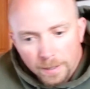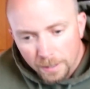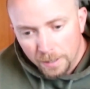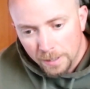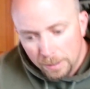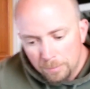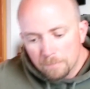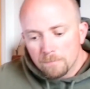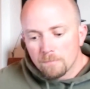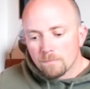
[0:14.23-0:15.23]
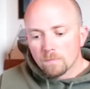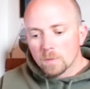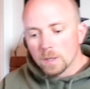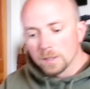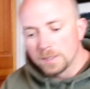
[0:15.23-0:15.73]
Um,
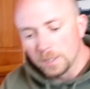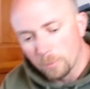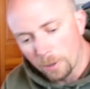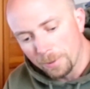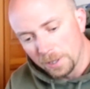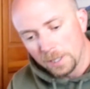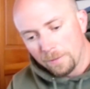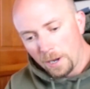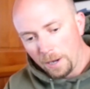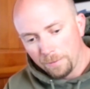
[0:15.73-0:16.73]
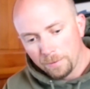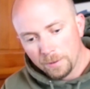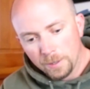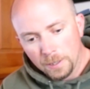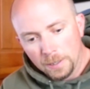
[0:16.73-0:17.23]
let's see where we leave off.
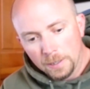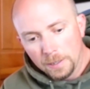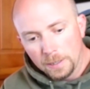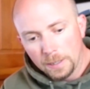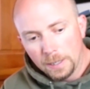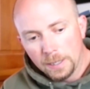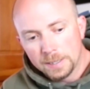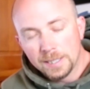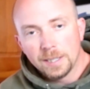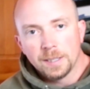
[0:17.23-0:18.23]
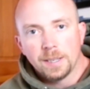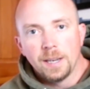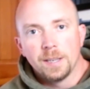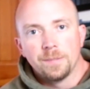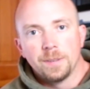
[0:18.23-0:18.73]
Uh, I did a
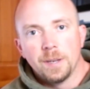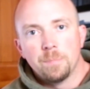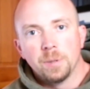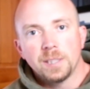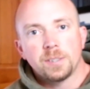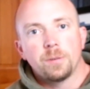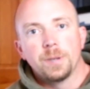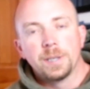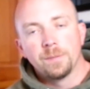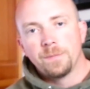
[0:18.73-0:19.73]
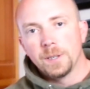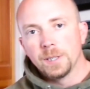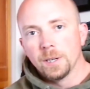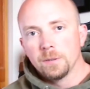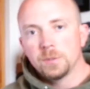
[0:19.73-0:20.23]
kind of a blitzkrieg of
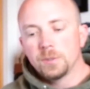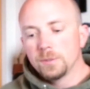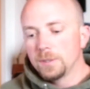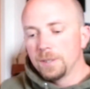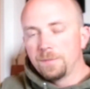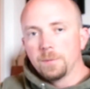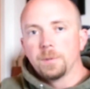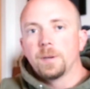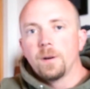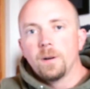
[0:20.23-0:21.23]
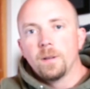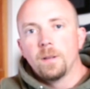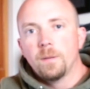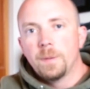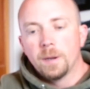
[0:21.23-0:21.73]
videos, if you
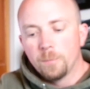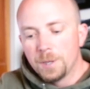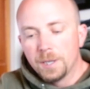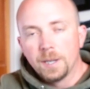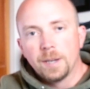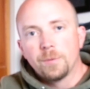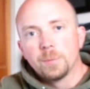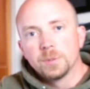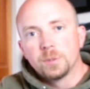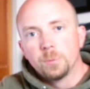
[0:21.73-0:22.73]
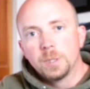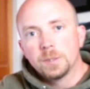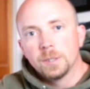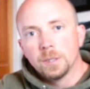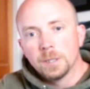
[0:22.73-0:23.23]
recall, about a week and a half, almost two
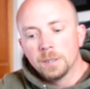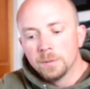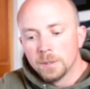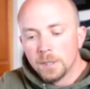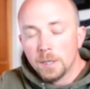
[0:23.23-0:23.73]
weeks ago now